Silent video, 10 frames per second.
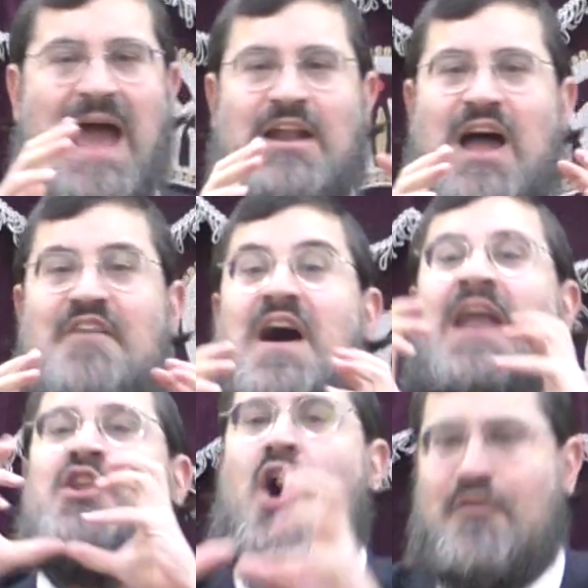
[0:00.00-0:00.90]
and have
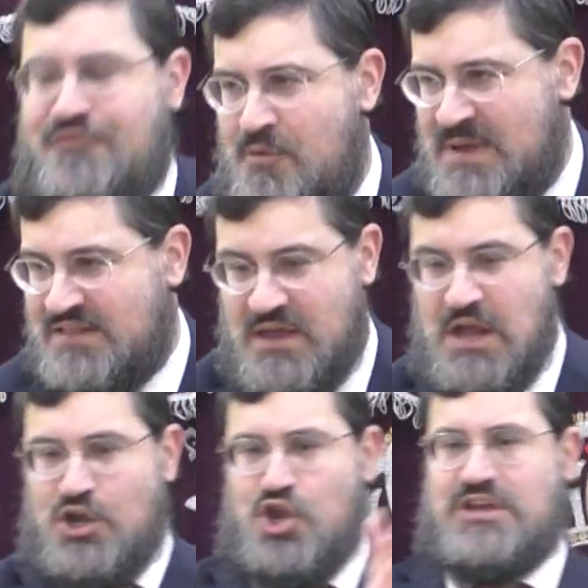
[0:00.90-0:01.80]
hana from it.
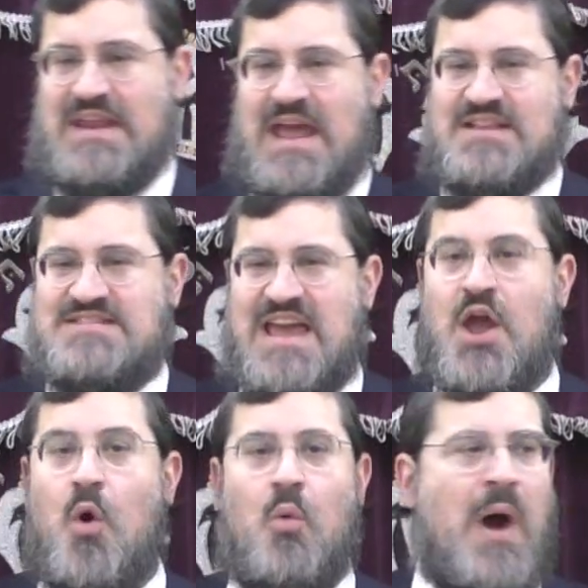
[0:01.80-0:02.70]
Look at it and
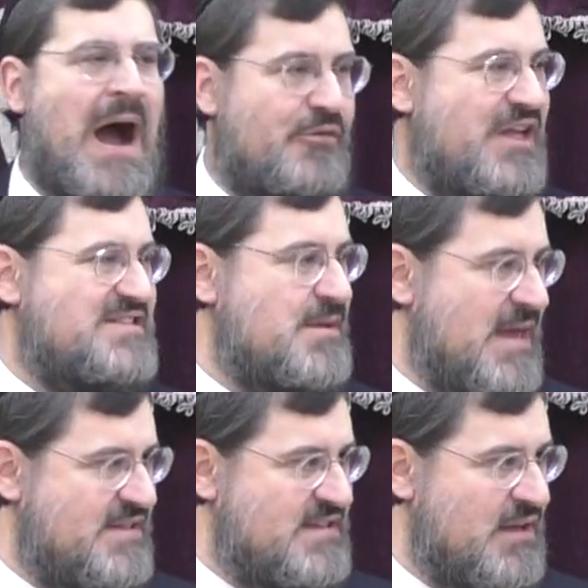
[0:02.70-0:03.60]
say, wow, that's
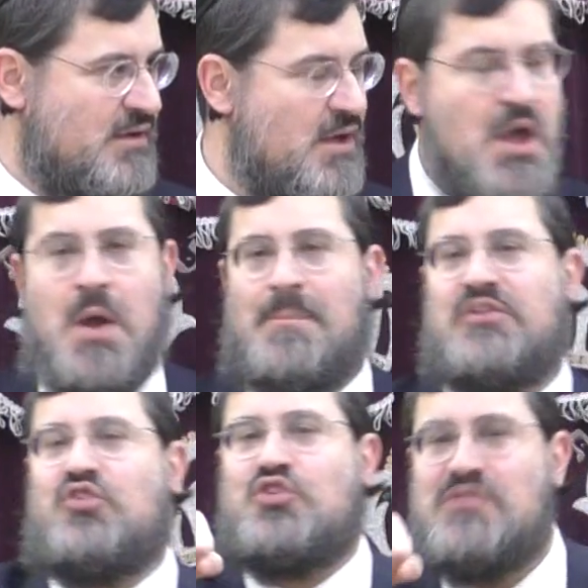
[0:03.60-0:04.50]
amazing.
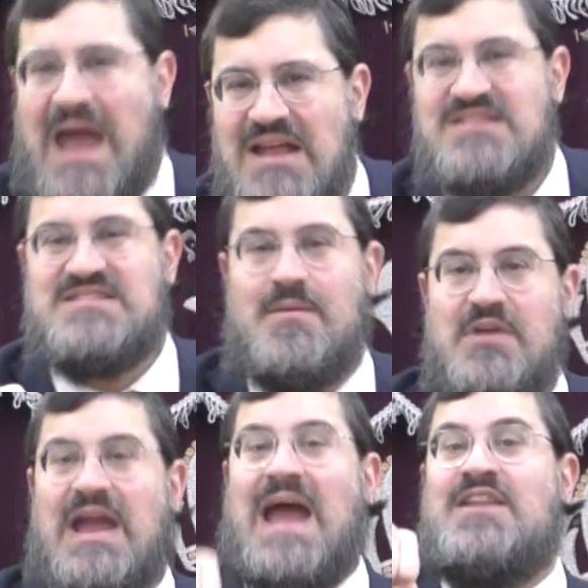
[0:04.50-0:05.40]
But to create
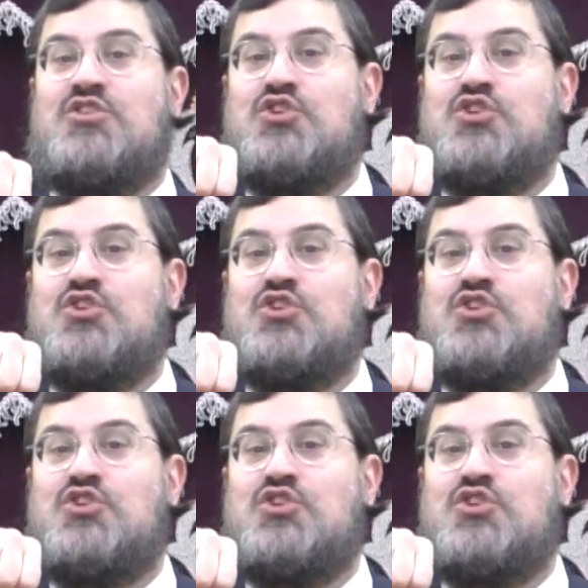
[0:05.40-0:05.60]
something and